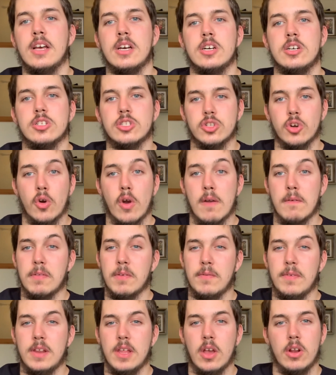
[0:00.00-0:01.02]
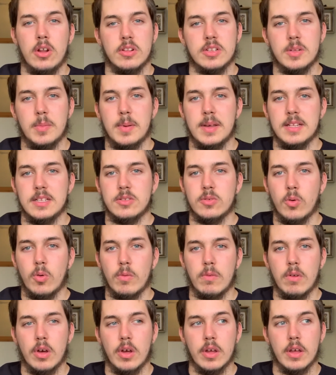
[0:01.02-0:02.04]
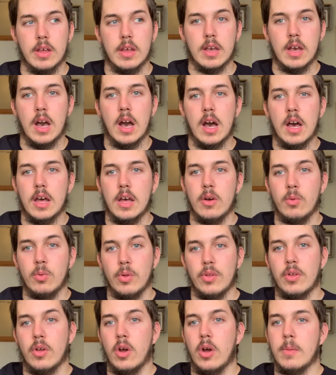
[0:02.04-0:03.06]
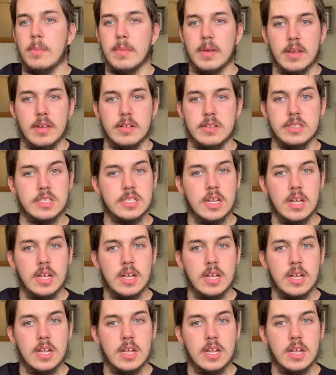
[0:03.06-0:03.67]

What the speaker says: Sorry if the video looks a bit sort of like cut all the time, because